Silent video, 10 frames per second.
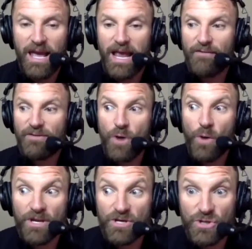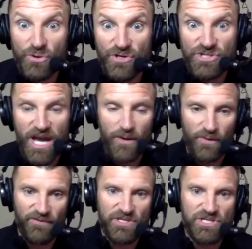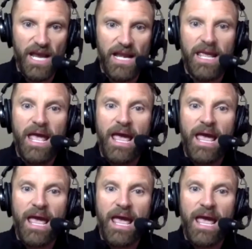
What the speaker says: and every moment you're doing your shadow officiating,